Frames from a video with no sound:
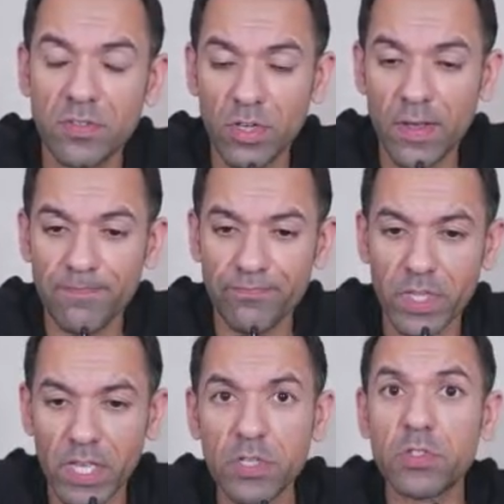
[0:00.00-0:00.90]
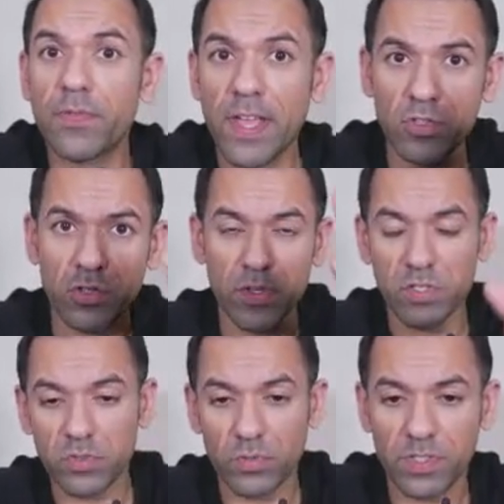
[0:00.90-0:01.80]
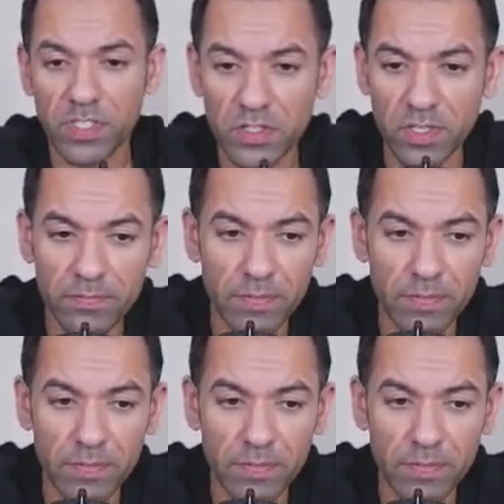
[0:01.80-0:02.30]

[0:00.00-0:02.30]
Okay. So thank you so much. Hope to see you there.